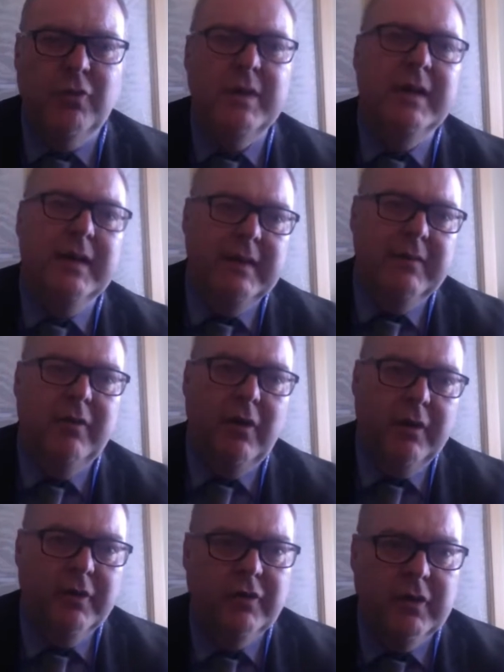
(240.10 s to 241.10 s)
really
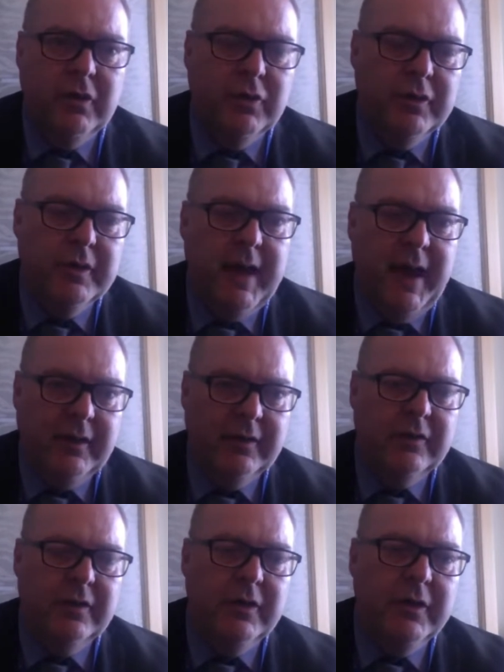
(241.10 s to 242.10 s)
for the children
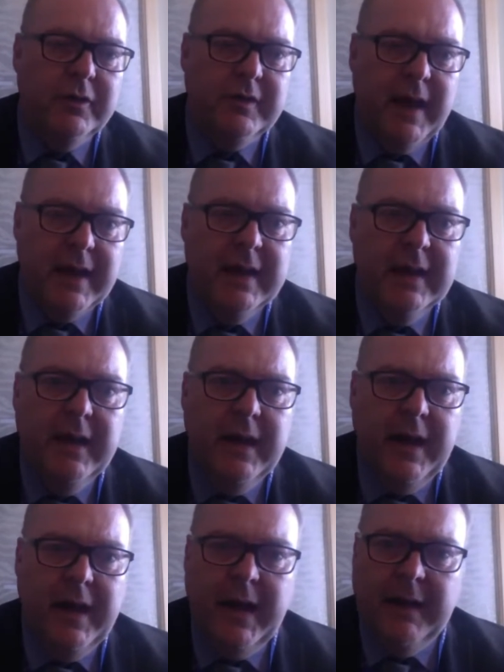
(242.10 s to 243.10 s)
next Thursday
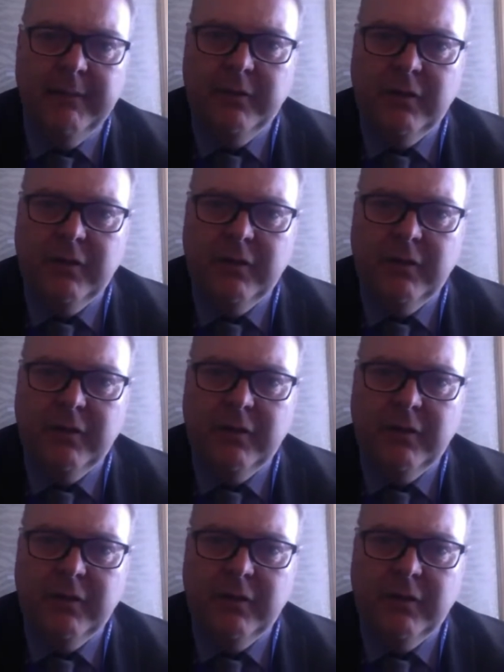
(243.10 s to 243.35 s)
to